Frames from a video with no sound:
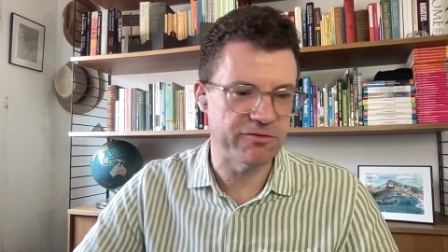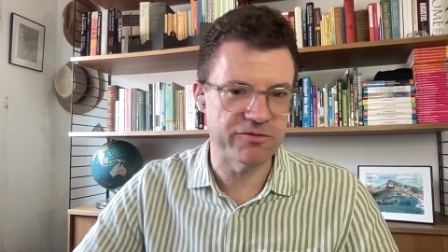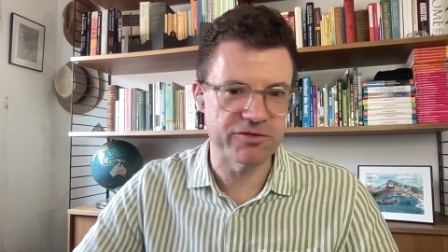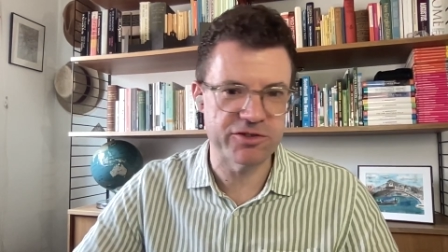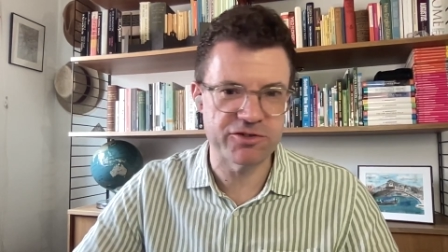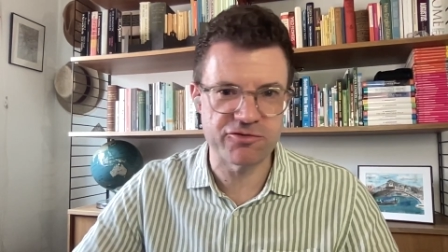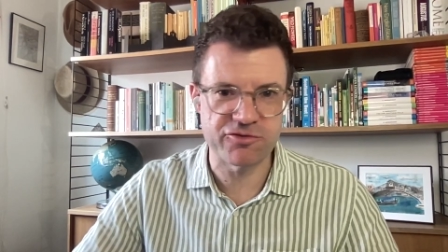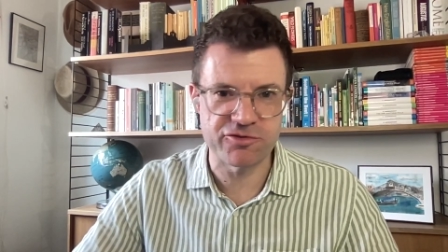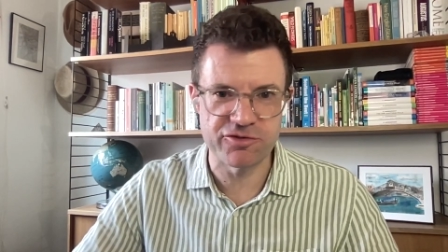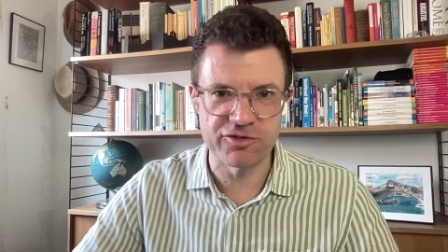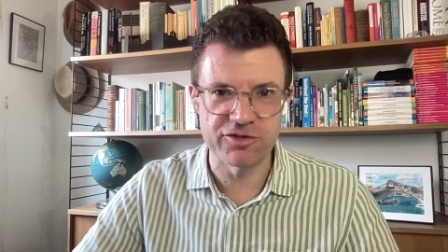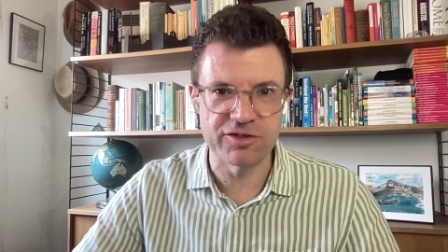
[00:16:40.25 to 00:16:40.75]

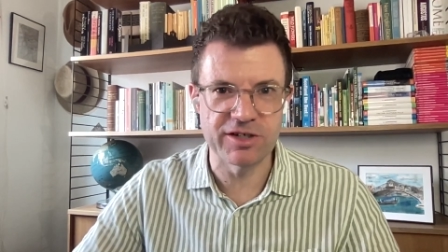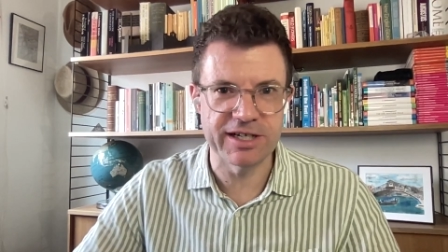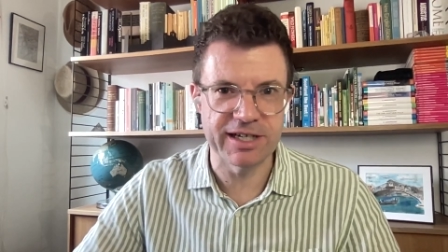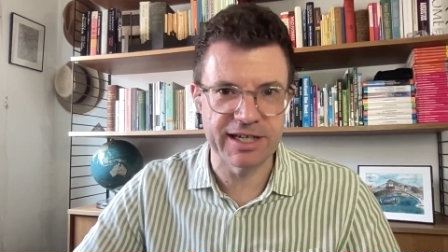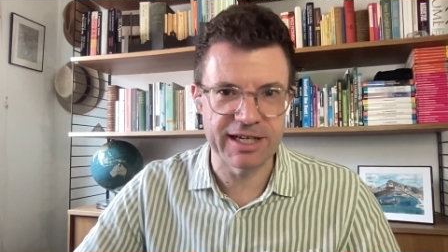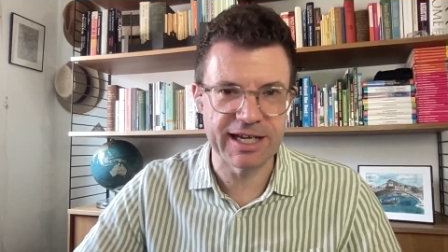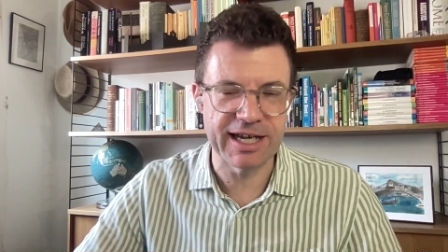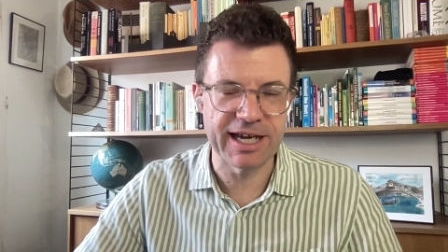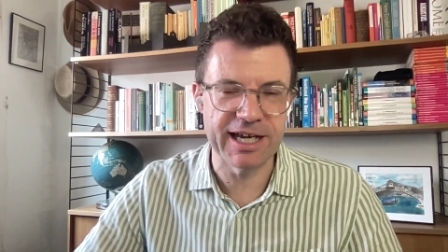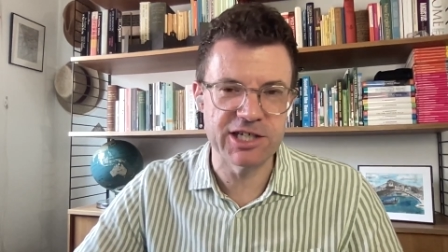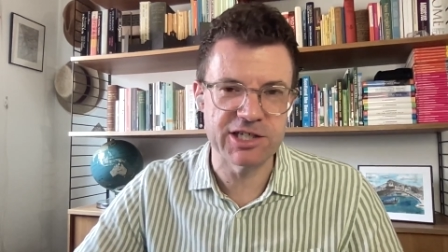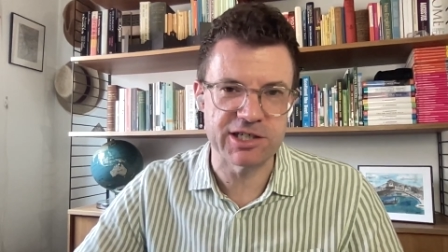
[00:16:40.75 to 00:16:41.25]
truly
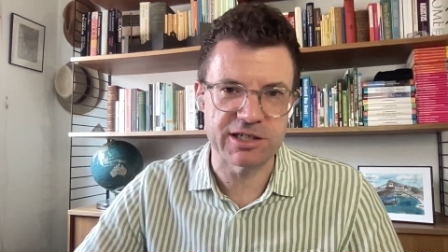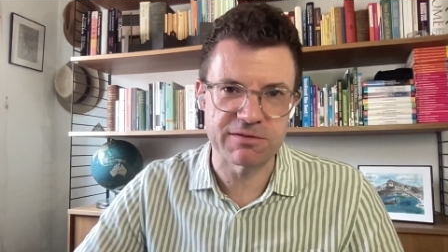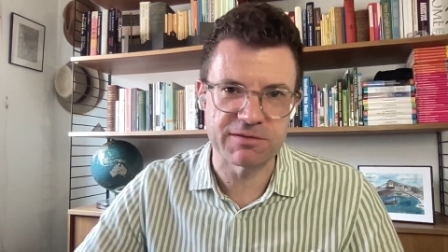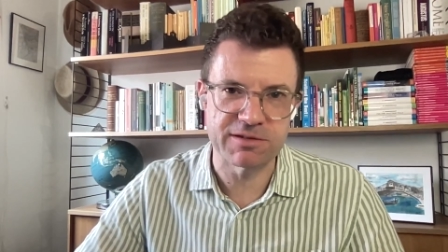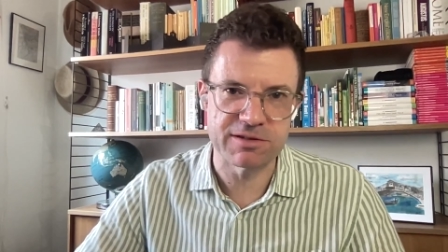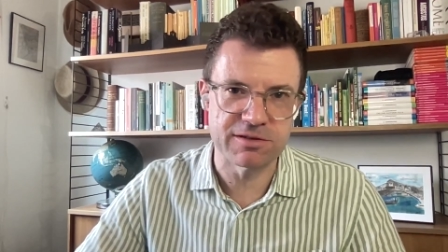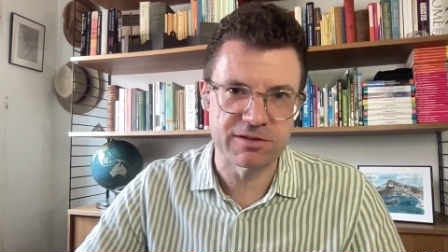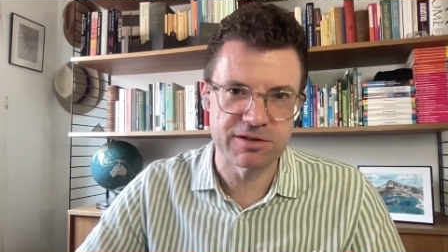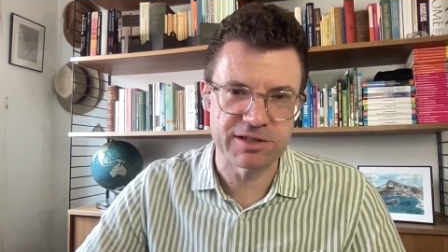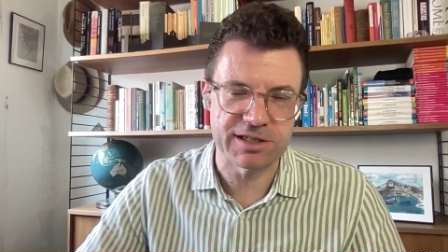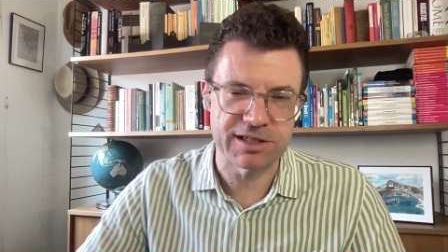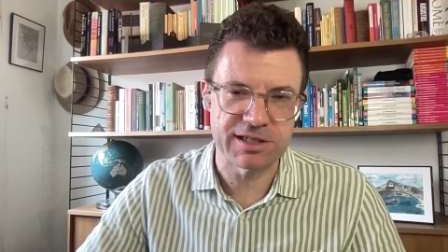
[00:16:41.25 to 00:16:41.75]
engaging with
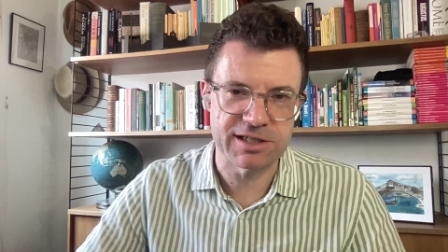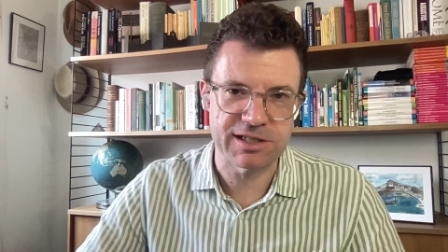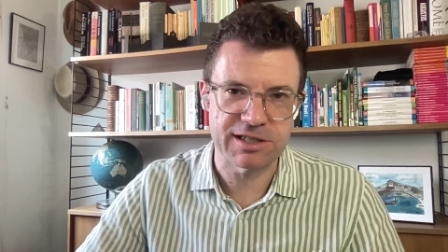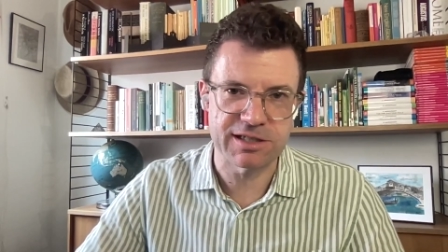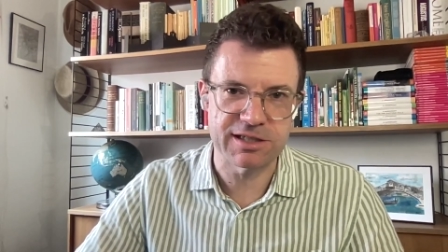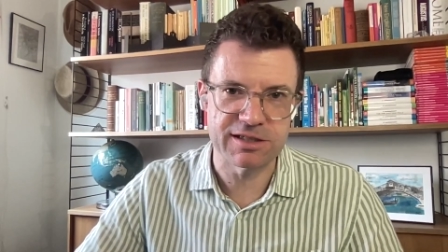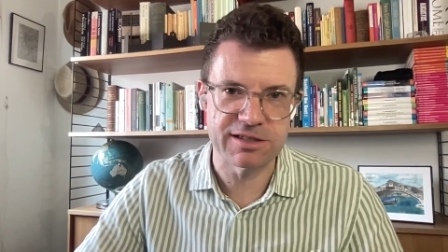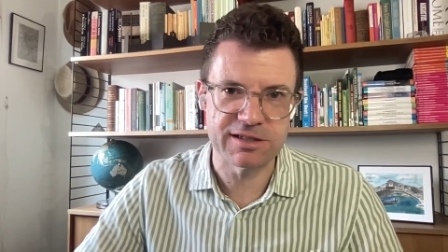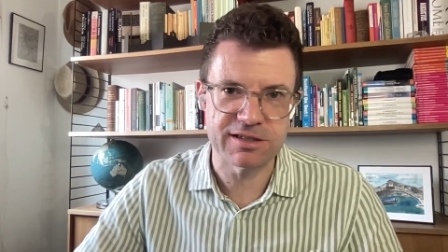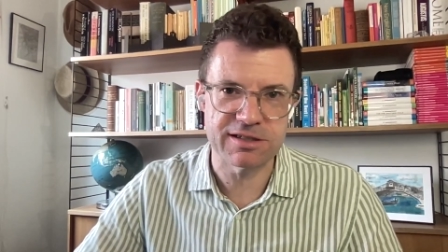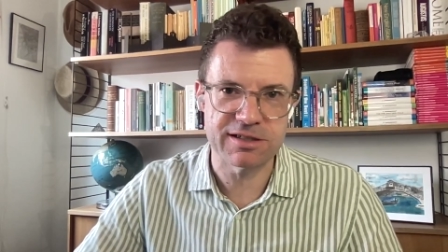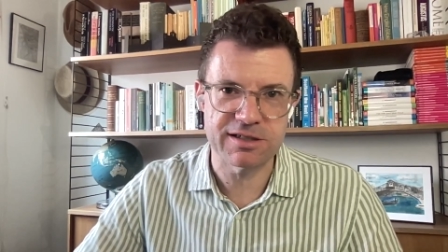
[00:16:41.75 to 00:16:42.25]

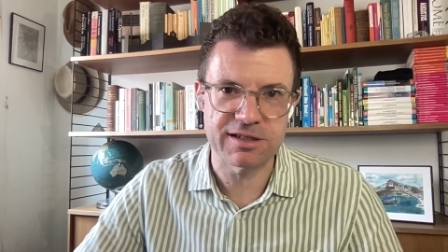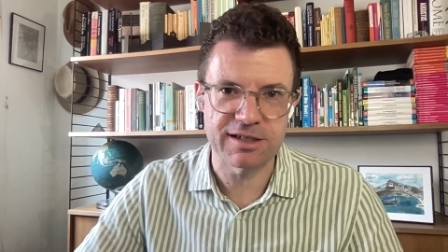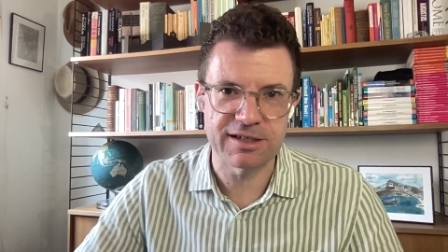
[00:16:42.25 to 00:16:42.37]
audiences.